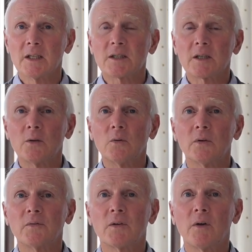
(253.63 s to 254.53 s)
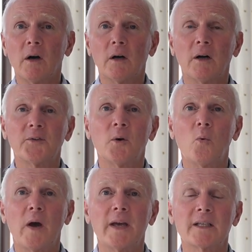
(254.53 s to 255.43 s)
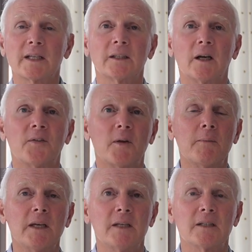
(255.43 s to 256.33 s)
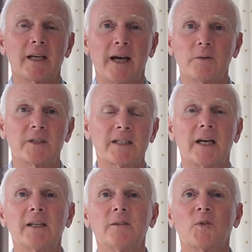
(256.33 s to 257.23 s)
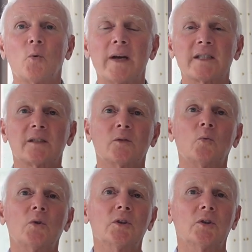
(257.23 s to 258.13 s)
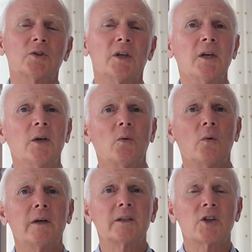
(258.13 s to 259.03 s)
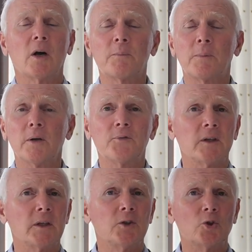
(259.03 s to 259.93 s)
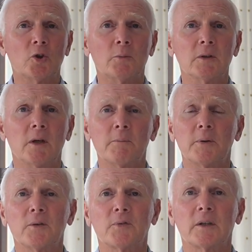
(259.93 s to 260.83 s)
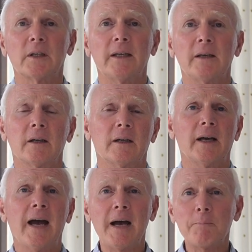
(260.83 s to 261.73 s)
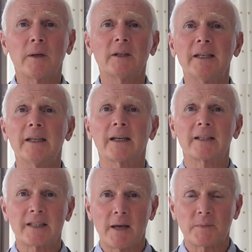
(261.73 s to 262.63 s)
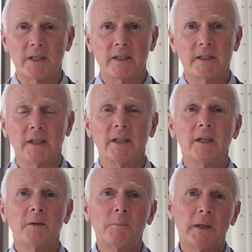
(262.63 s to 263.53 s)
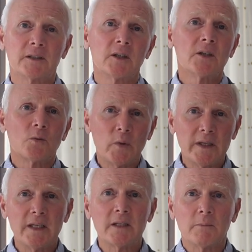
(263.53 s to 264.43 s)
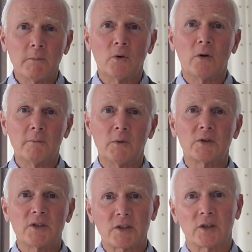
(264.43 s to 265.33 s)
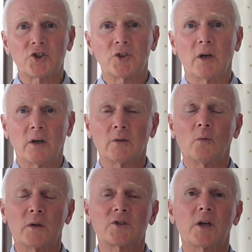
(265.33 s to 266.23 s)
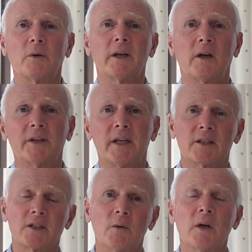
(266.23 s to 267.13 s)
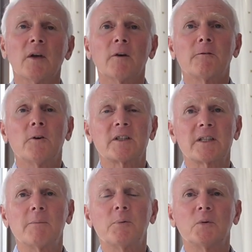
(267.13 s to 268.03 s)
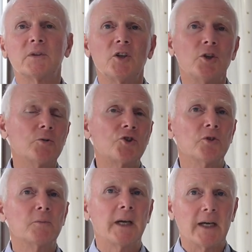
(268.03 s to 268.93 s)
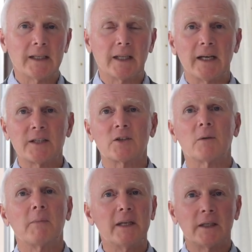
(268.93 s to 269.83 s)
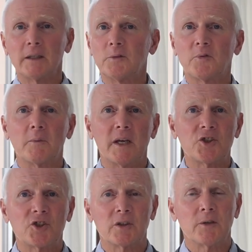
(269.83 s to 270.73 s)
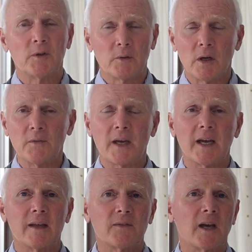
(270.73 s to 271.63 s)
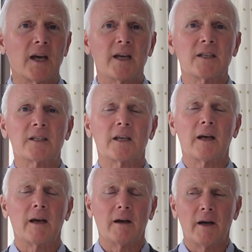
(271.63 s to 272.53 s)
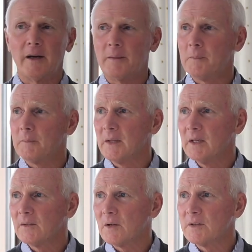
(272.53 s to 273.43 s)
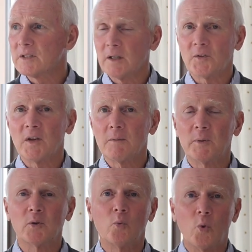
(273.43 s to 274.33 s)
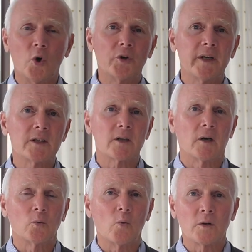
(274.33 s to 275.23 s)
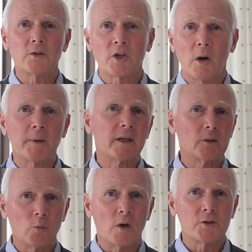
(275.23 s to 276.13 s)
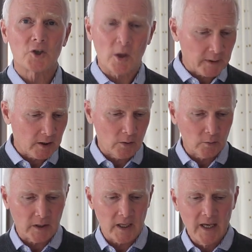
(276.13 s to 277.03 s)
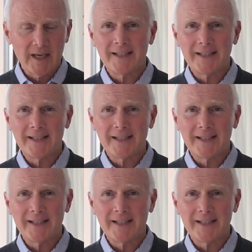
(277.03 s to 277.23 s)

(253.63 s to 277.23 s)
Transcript: So there are other ways and other means outside of the Western world which are perfectly normal and perfectly happily accepted. But we need more and more discussion on what's going on here. So, for example, with the YouTube guidelines on medical information, if you go there, there is nothing but warnings on one topic and one topic only.